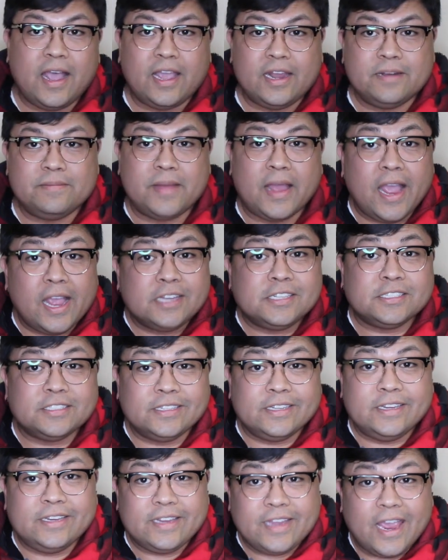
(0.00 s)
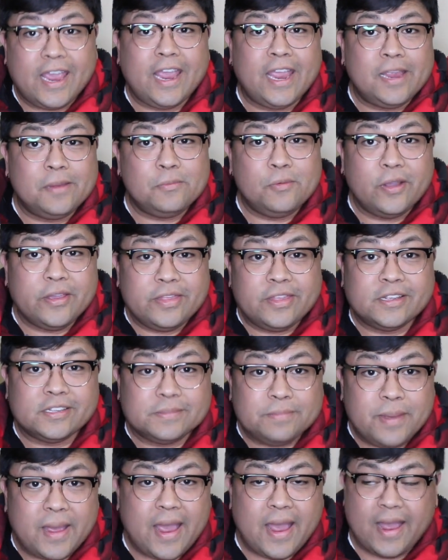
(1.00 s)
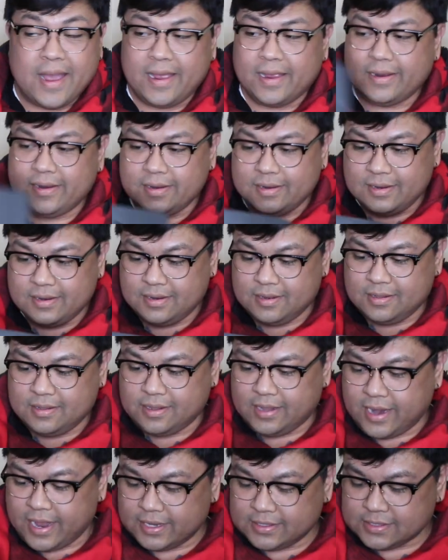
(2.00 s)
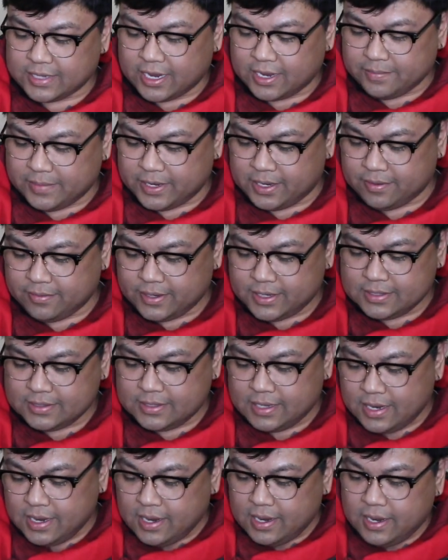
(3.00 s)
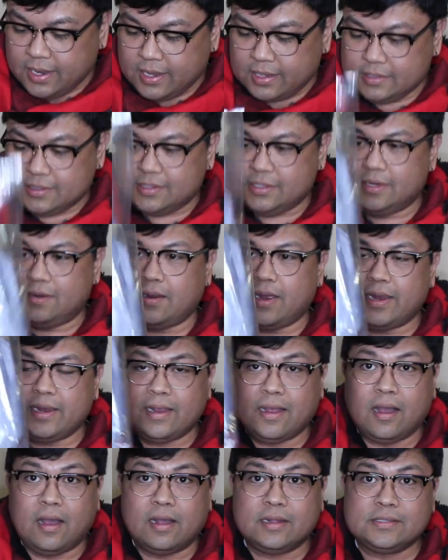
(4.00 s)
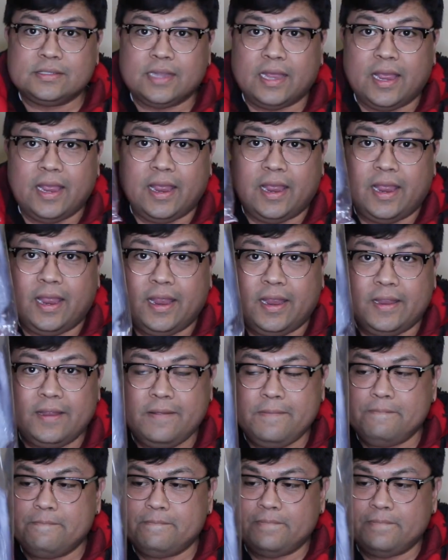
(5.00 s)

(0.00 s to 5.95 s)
item actually came with this bag, the next item anyways, and so I got a